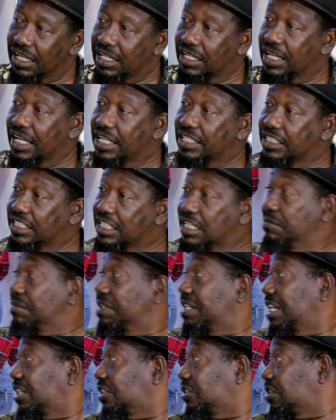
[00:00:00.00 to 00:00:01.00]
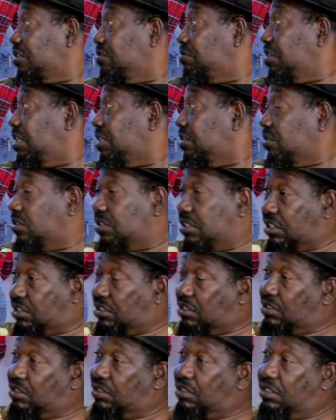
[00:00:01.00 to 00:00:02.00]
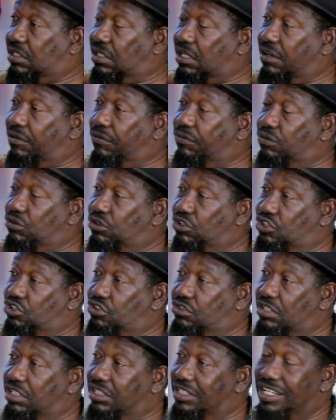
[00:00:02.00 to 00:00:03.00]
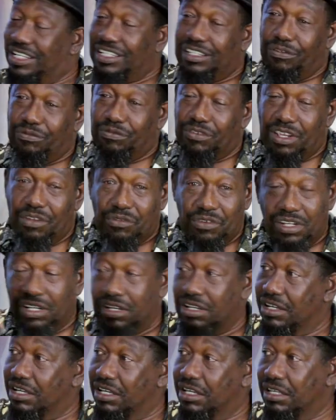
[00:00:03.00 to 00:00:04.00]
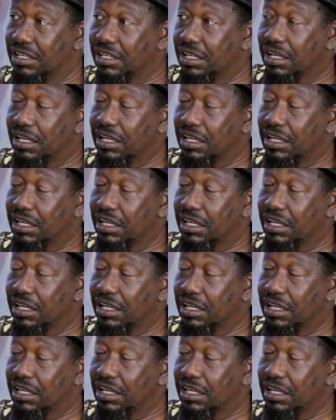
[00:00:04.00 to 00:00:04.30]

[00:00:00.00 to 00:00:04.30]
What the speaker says: And I see him in action right out there, so on 4th Street, interfering with a guy